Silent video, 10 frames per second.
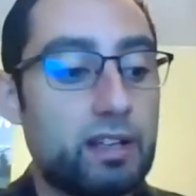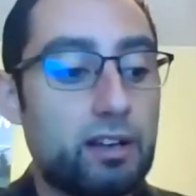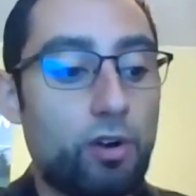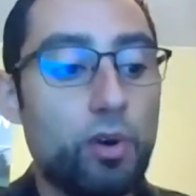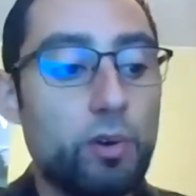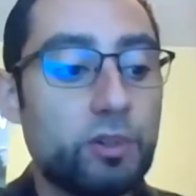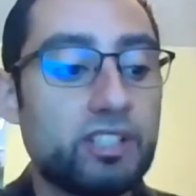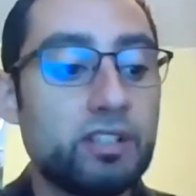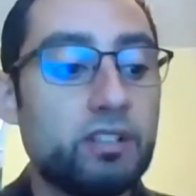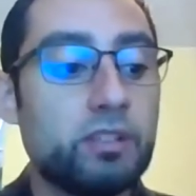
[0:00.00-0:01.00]
although it was
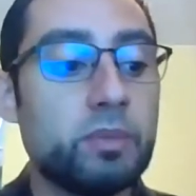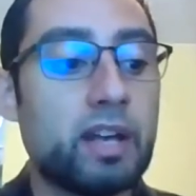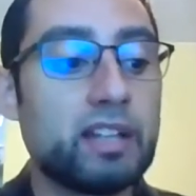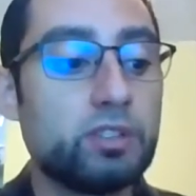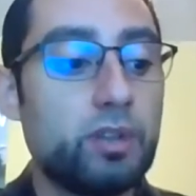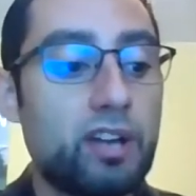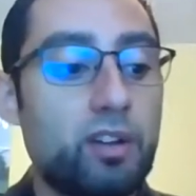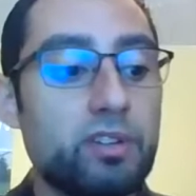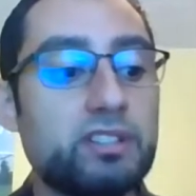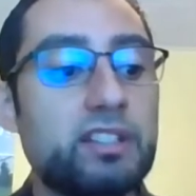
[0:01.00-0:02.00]
healing me, I still had all
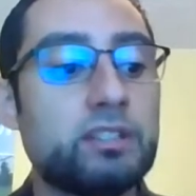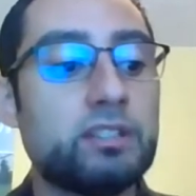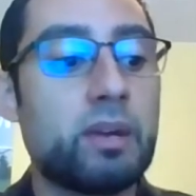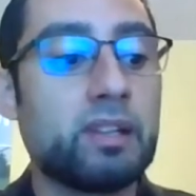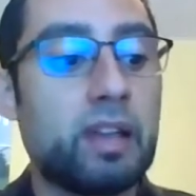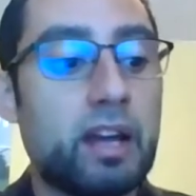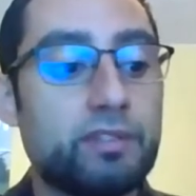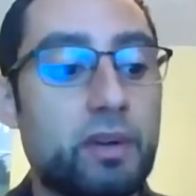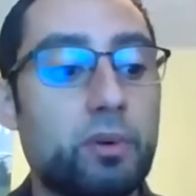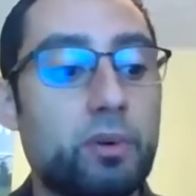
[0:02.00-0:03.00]
these things in my life
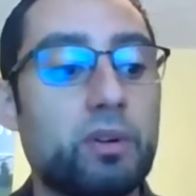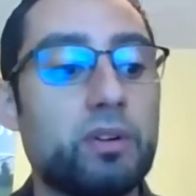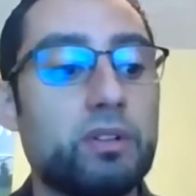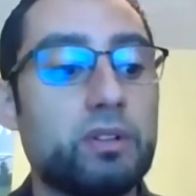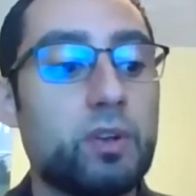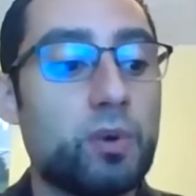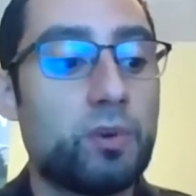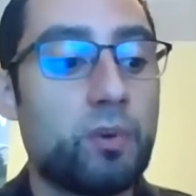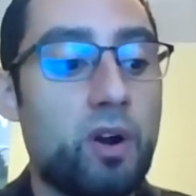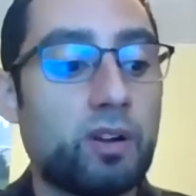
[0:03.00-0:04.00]
that were
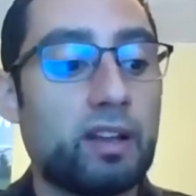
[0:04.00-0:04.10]
going wrong.